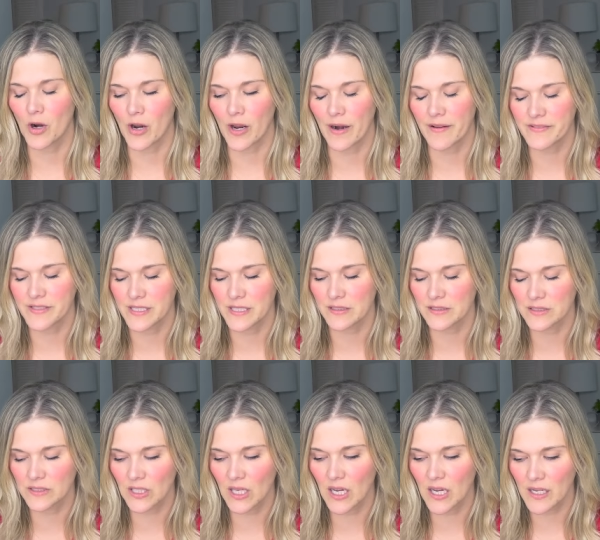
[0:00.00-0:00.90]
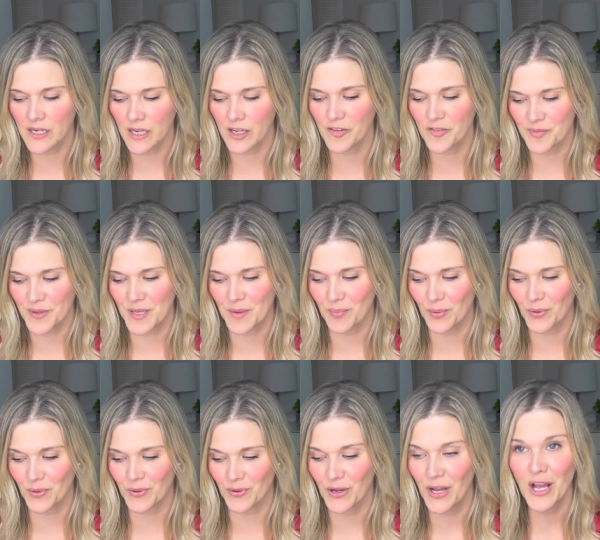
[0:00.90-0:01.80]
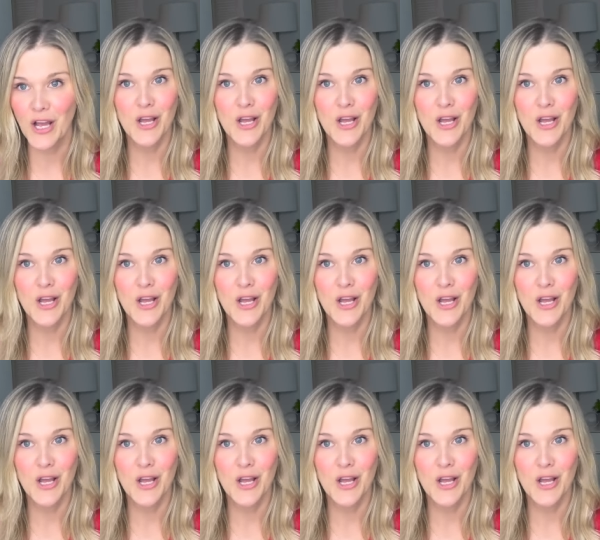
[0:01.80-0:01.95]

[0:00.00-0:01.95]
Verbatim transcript: And I've seen a lot of people